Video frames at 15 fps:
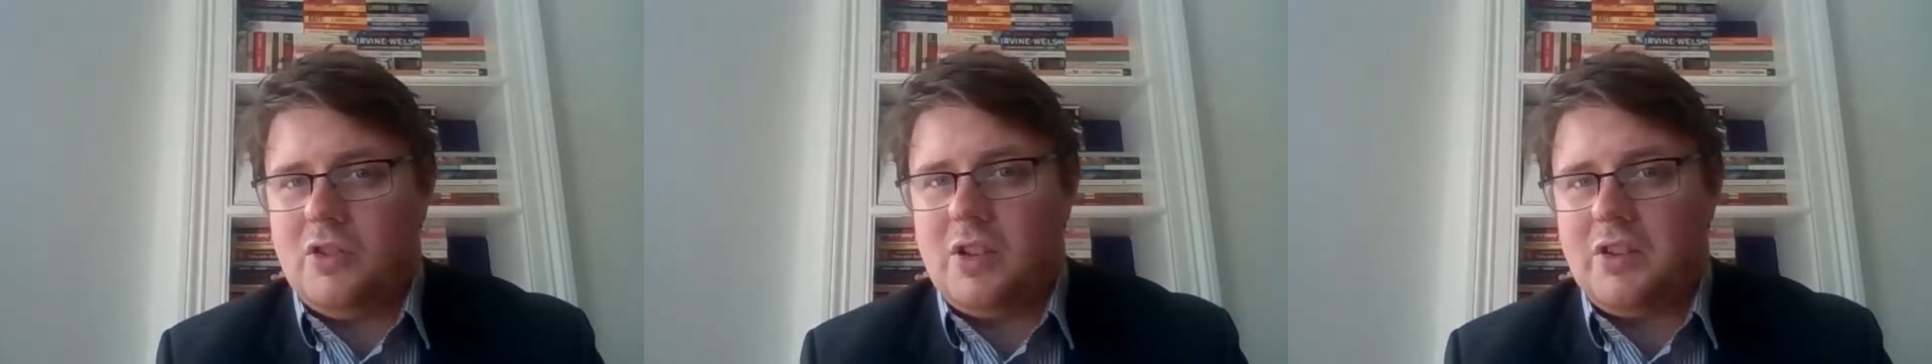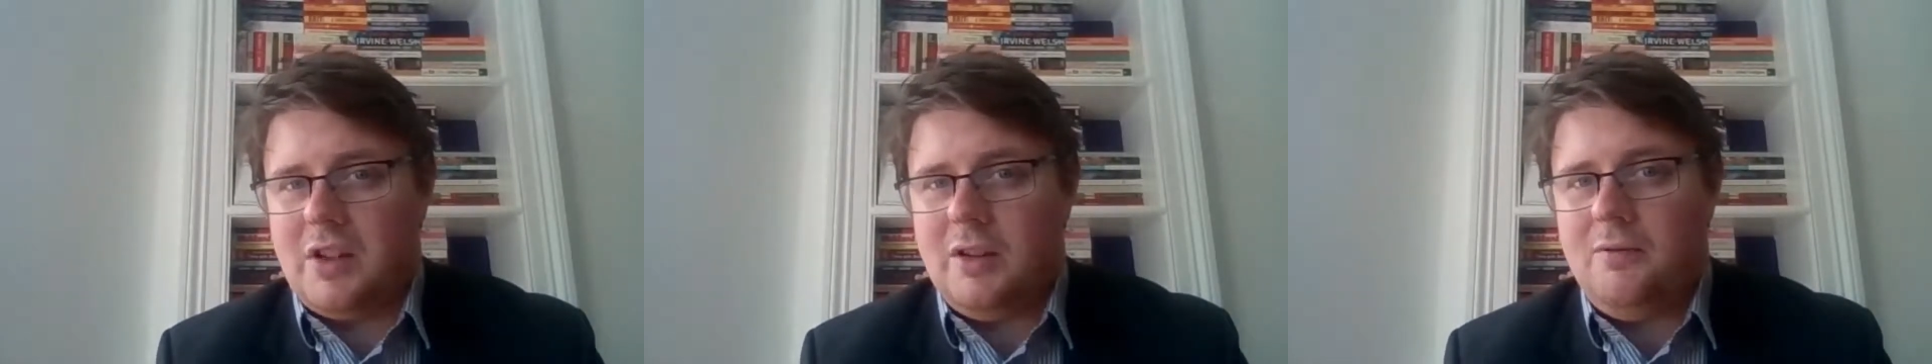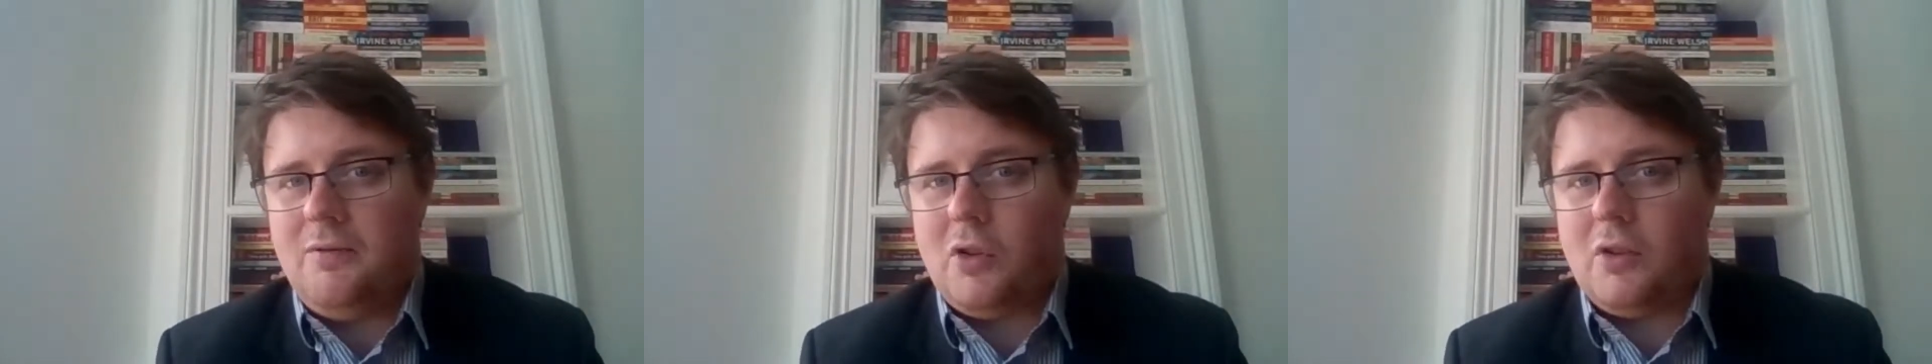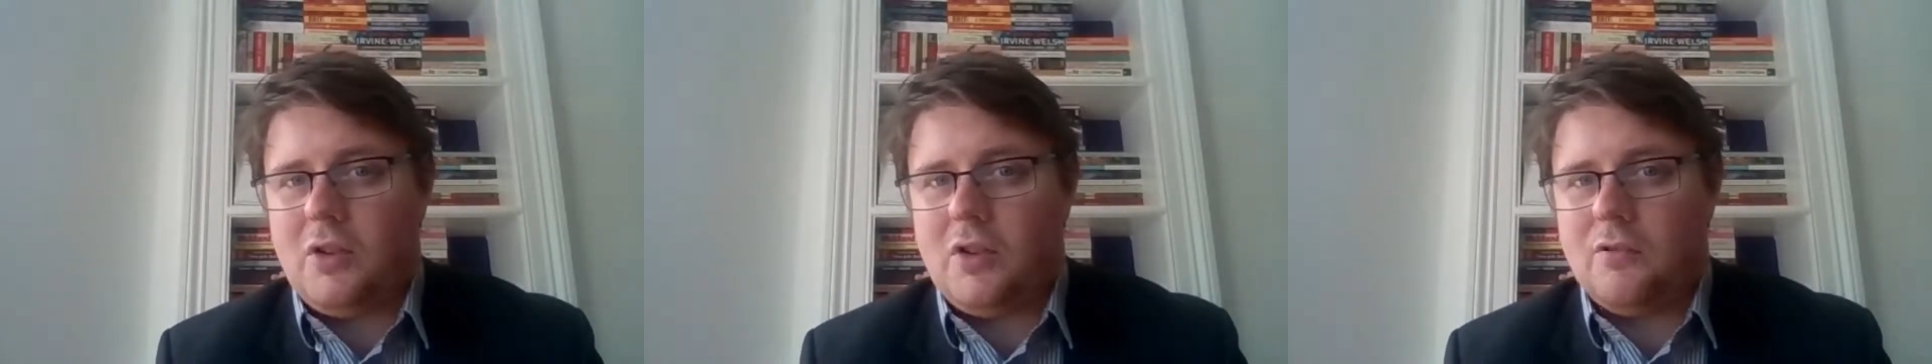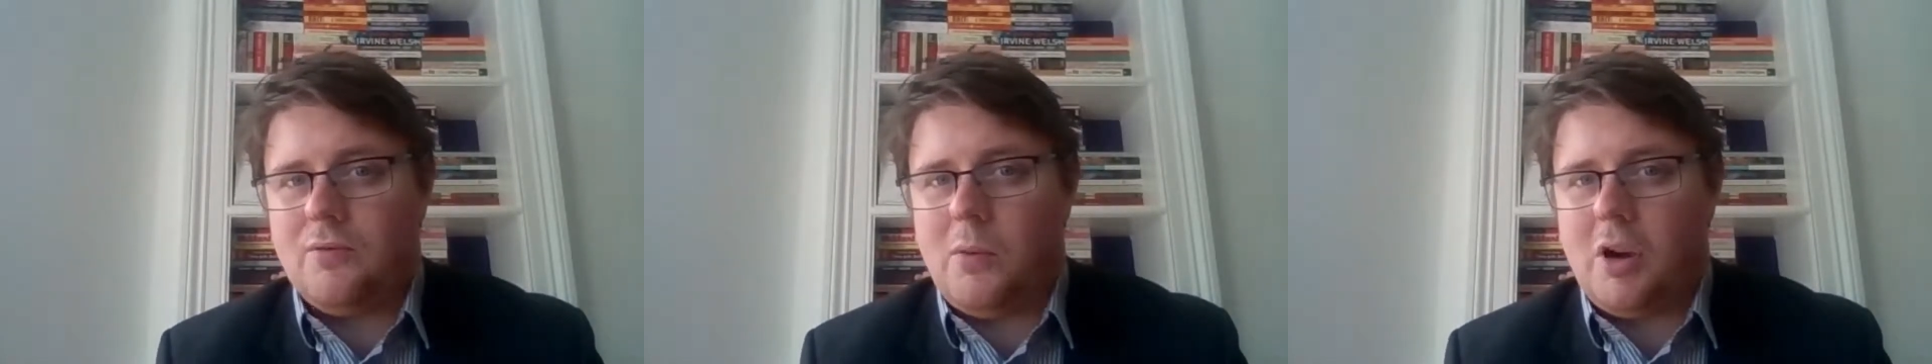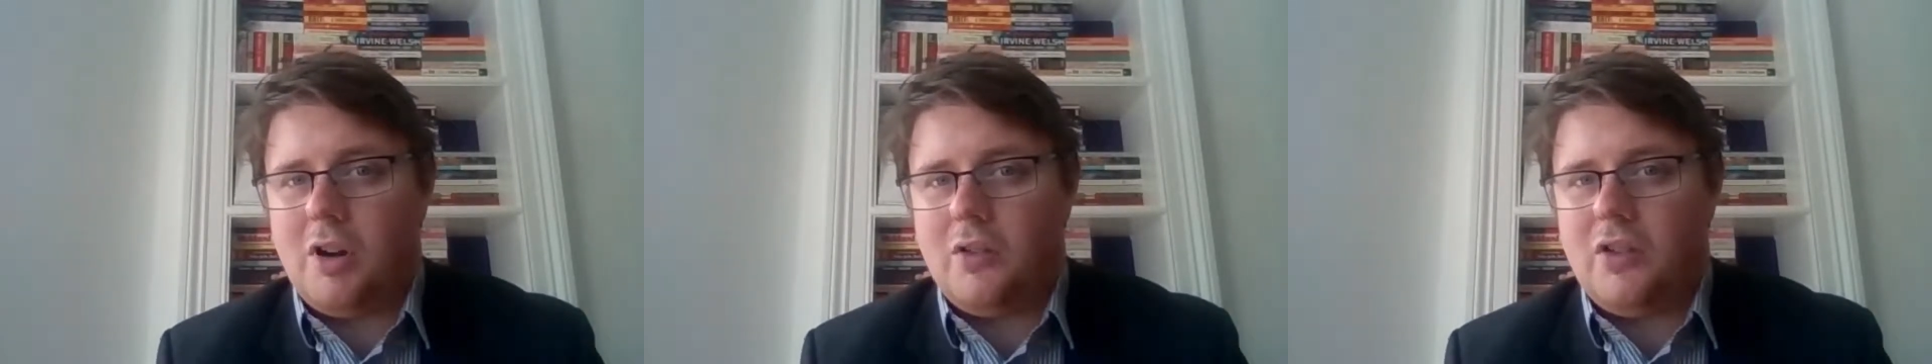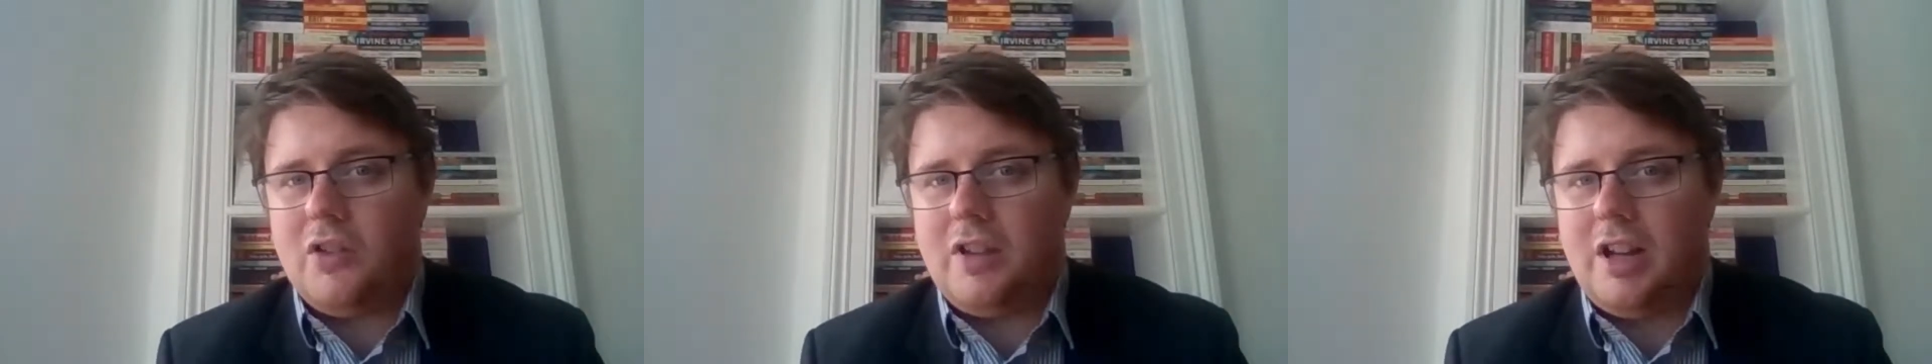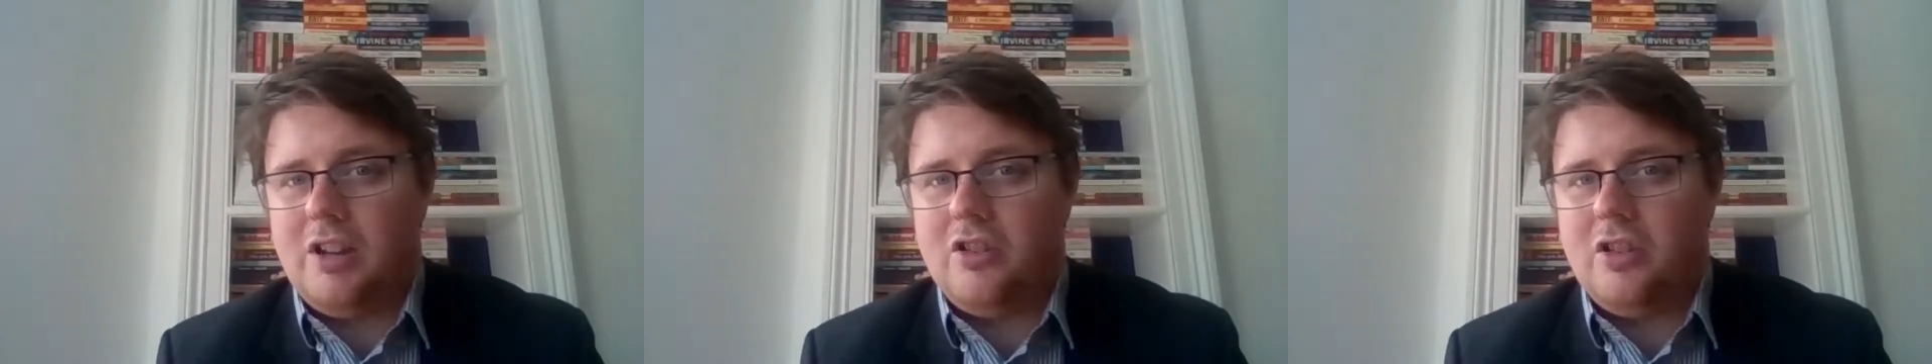its influence on the world
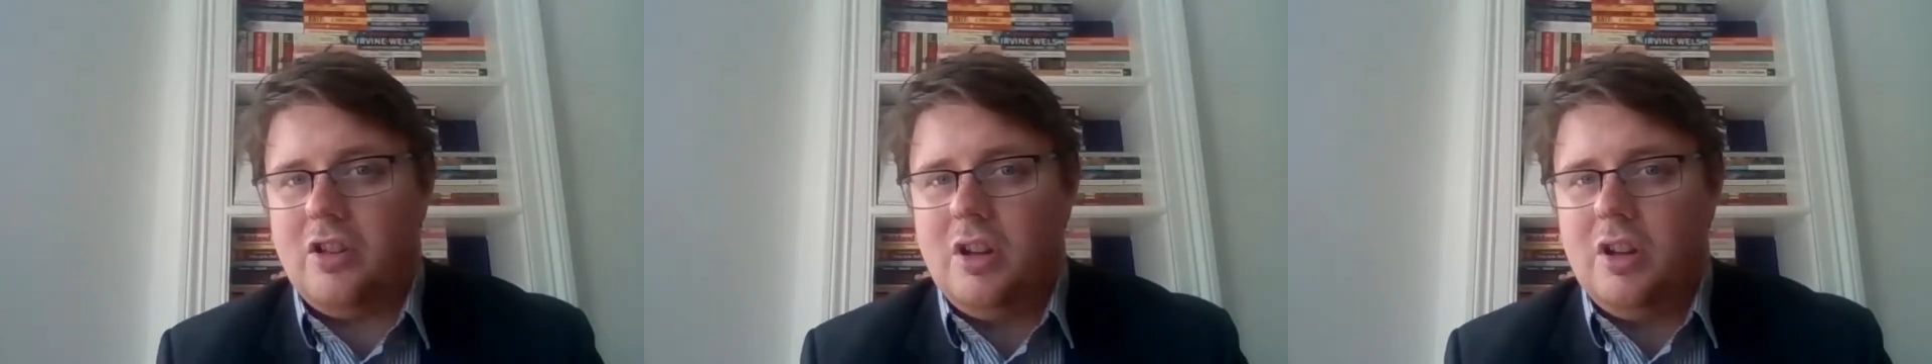stage